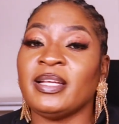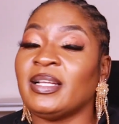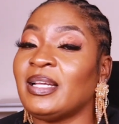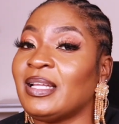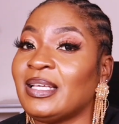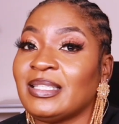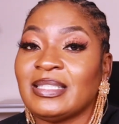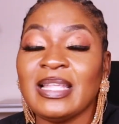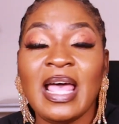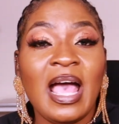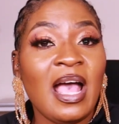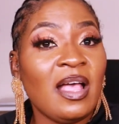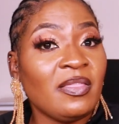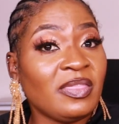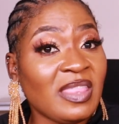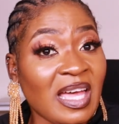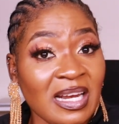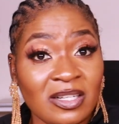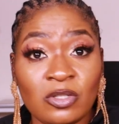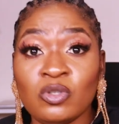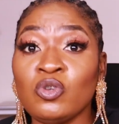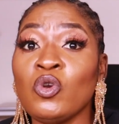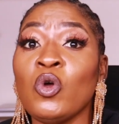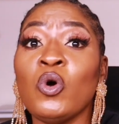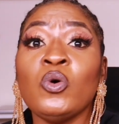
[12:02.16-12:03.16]
healers
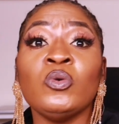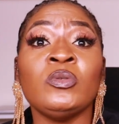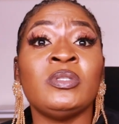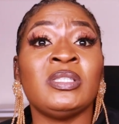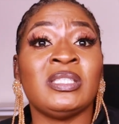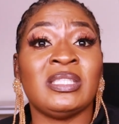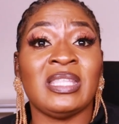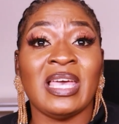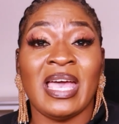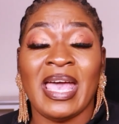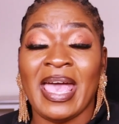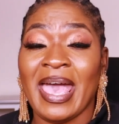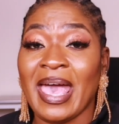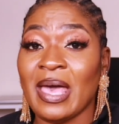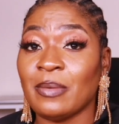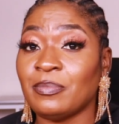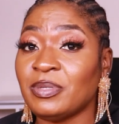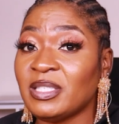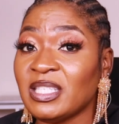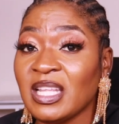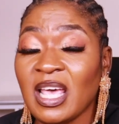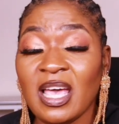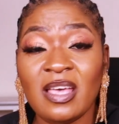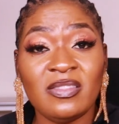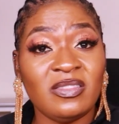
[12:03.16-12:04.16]
that knows the
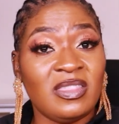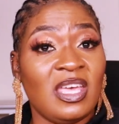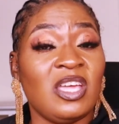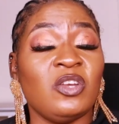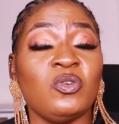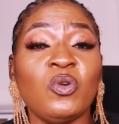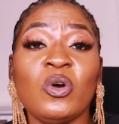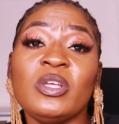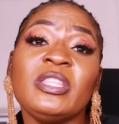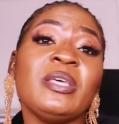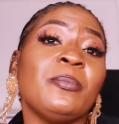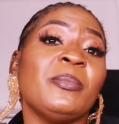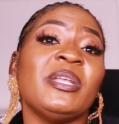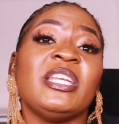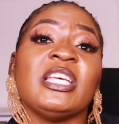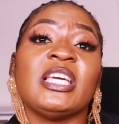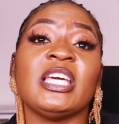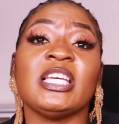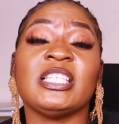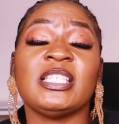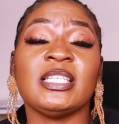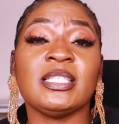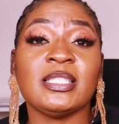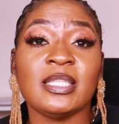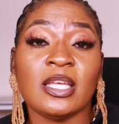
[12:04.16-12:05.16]
herbs. They know the
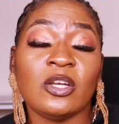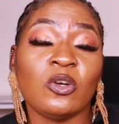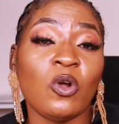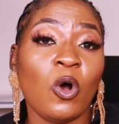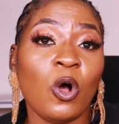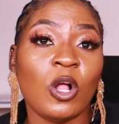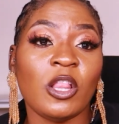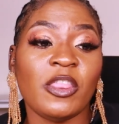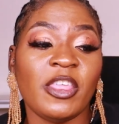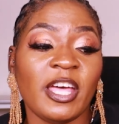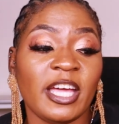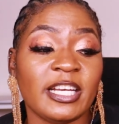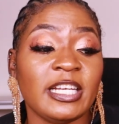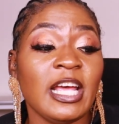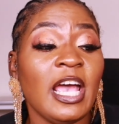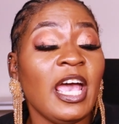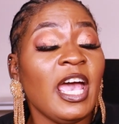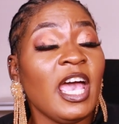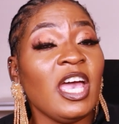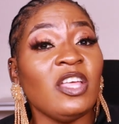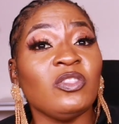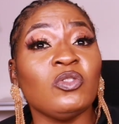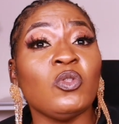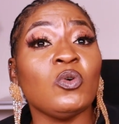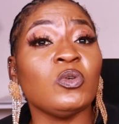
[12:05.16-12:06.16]
medications and all that.
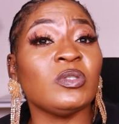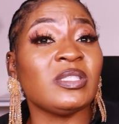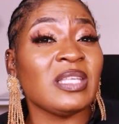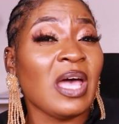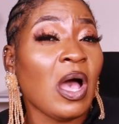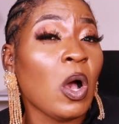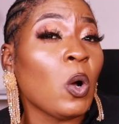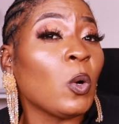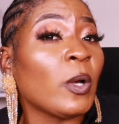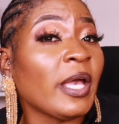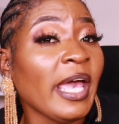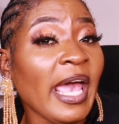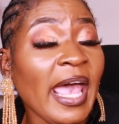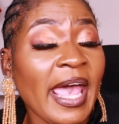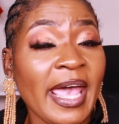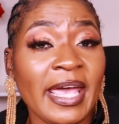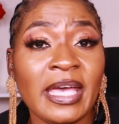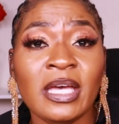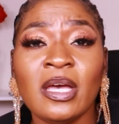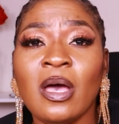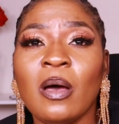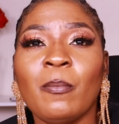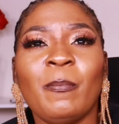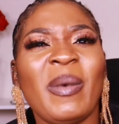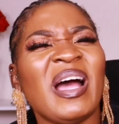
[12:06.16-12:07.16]
And those are
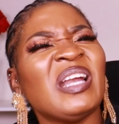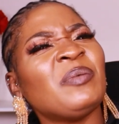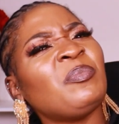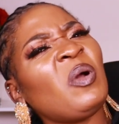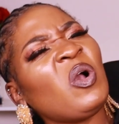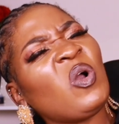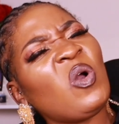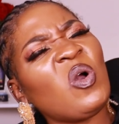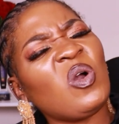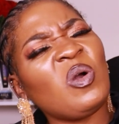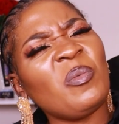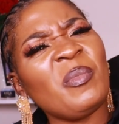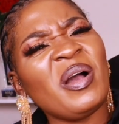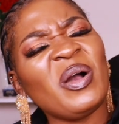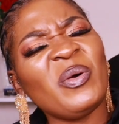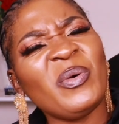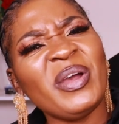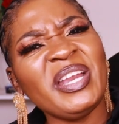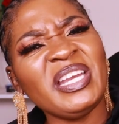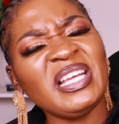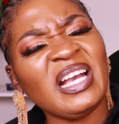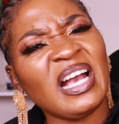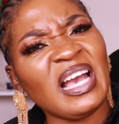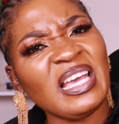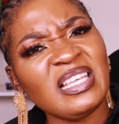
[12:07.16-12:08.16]
okay. But what Gogo
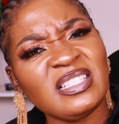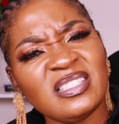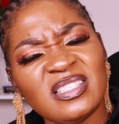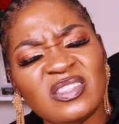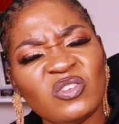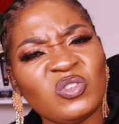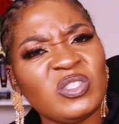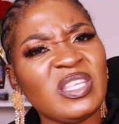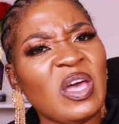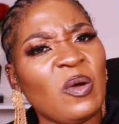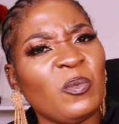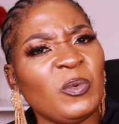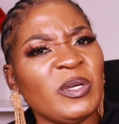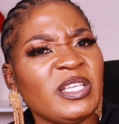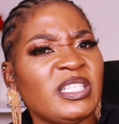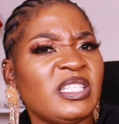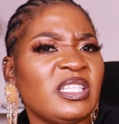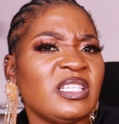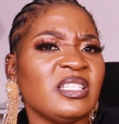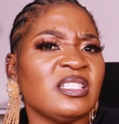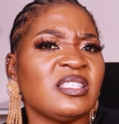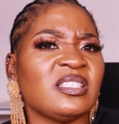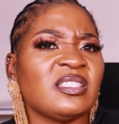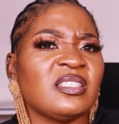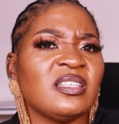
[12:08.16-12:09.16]
Maweni, guys, those are
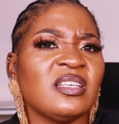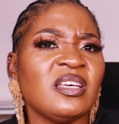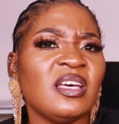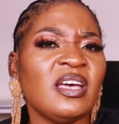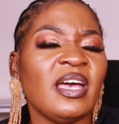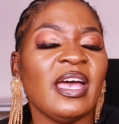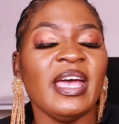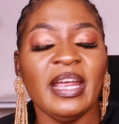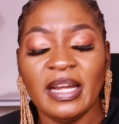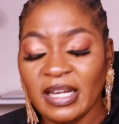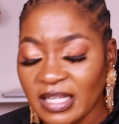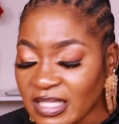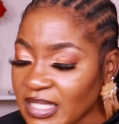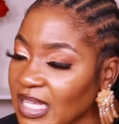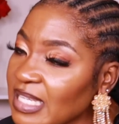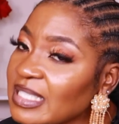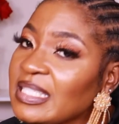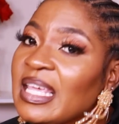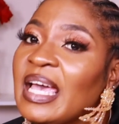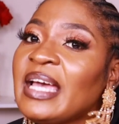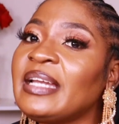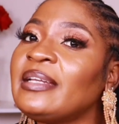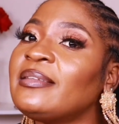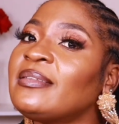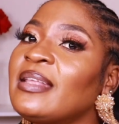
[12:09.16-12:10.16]
witches. And as I
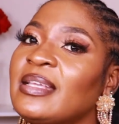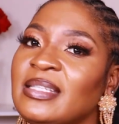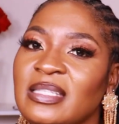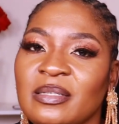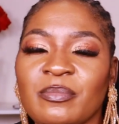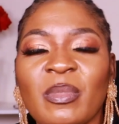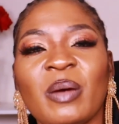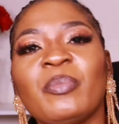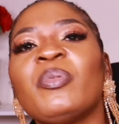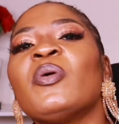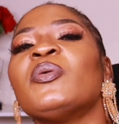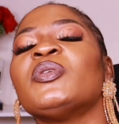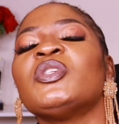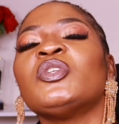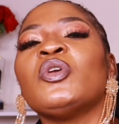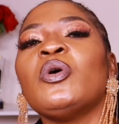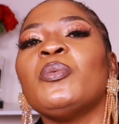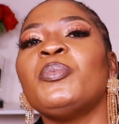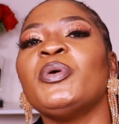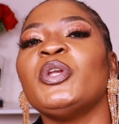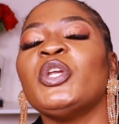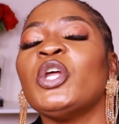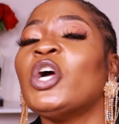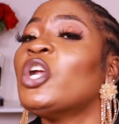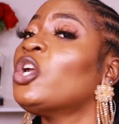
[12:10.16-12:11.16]
said, that's in my
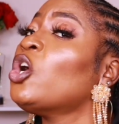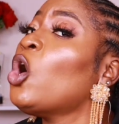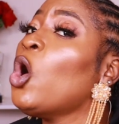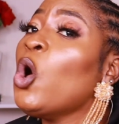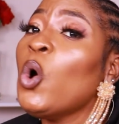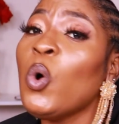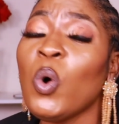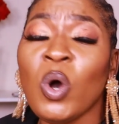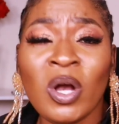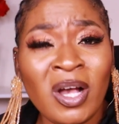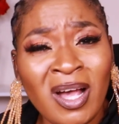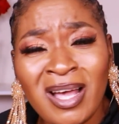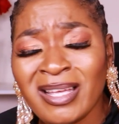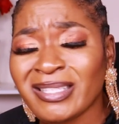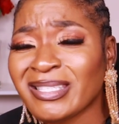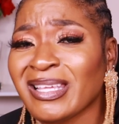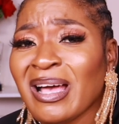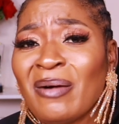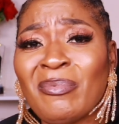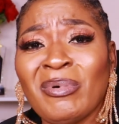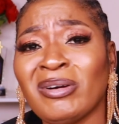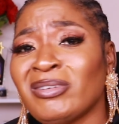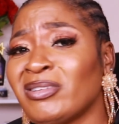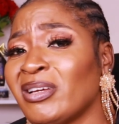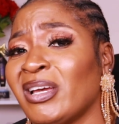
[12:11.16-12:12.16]
personal opinion. Uga has
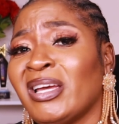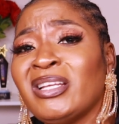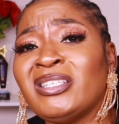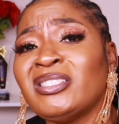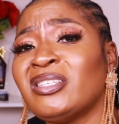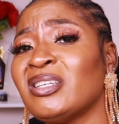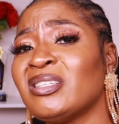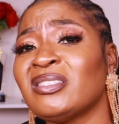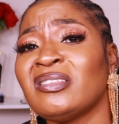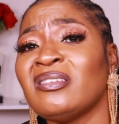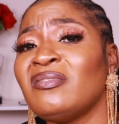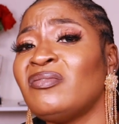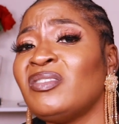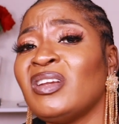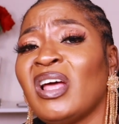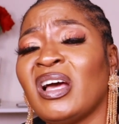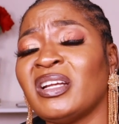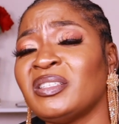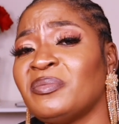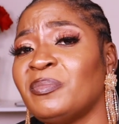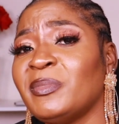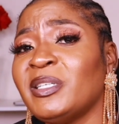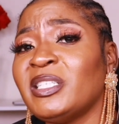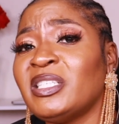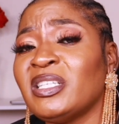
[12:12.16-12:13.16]
come out here and she has even
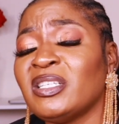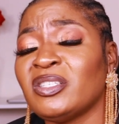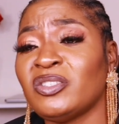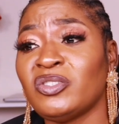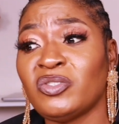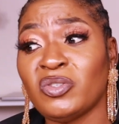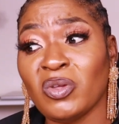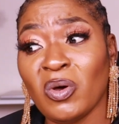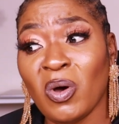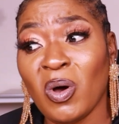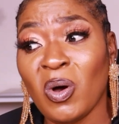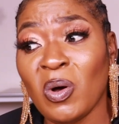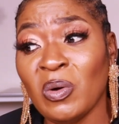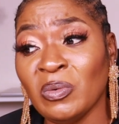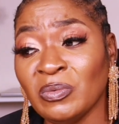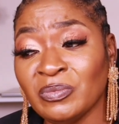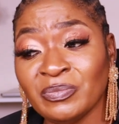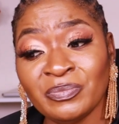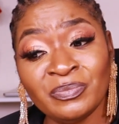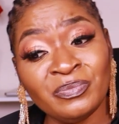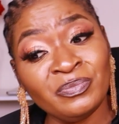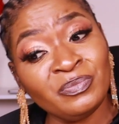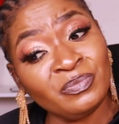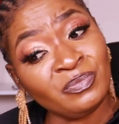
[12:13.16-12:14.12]
admitted. So,